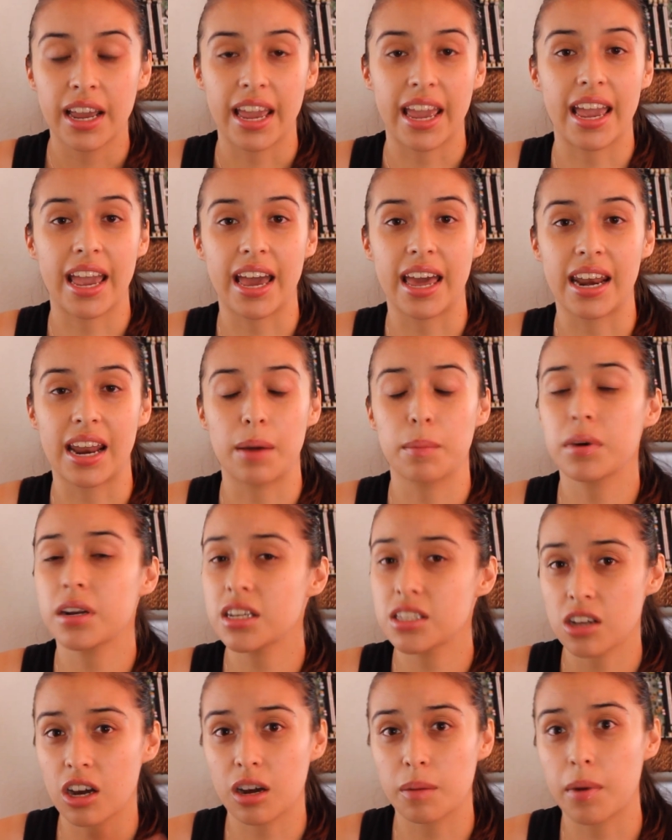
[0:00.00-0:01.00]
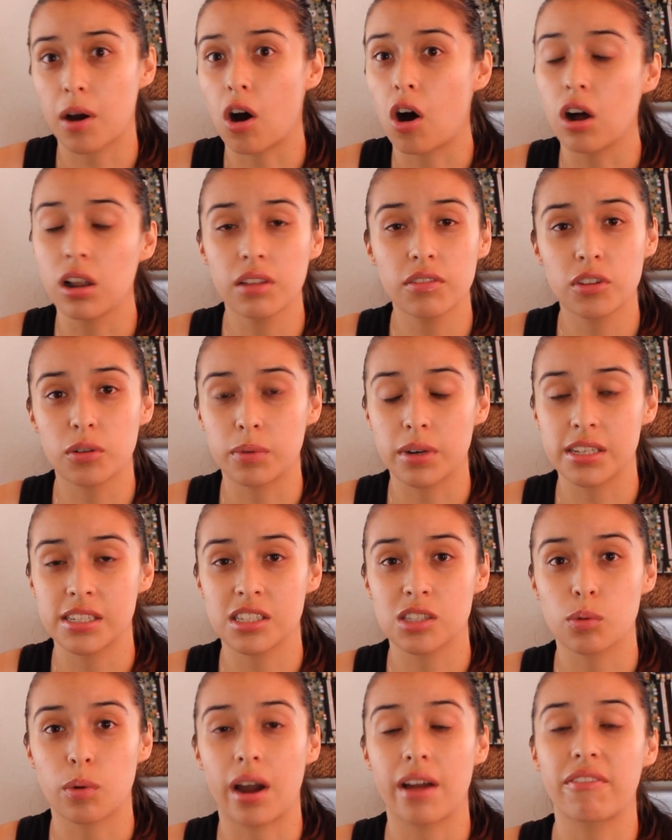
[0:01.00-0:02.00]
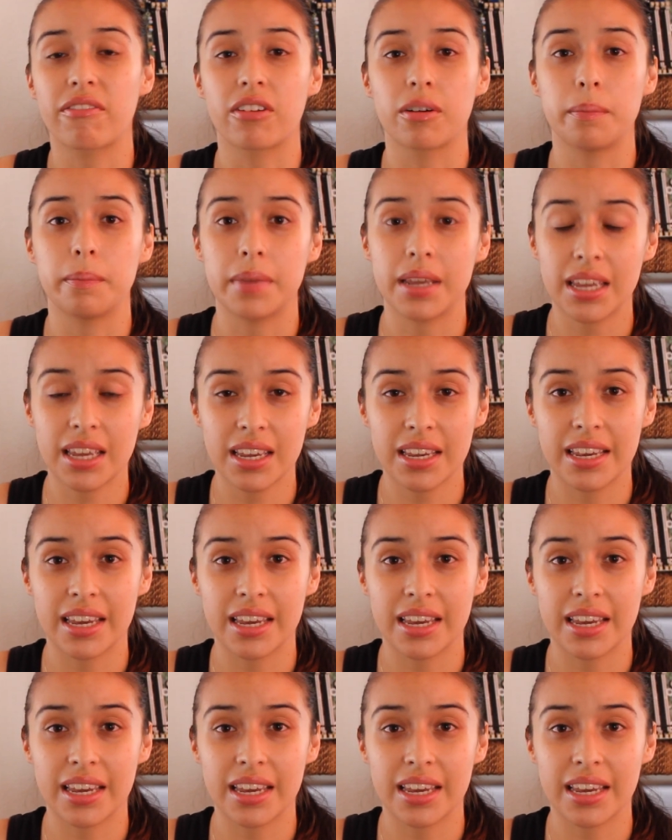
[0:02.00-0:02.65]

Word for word: And I'm going to talk about all of the reasons why for me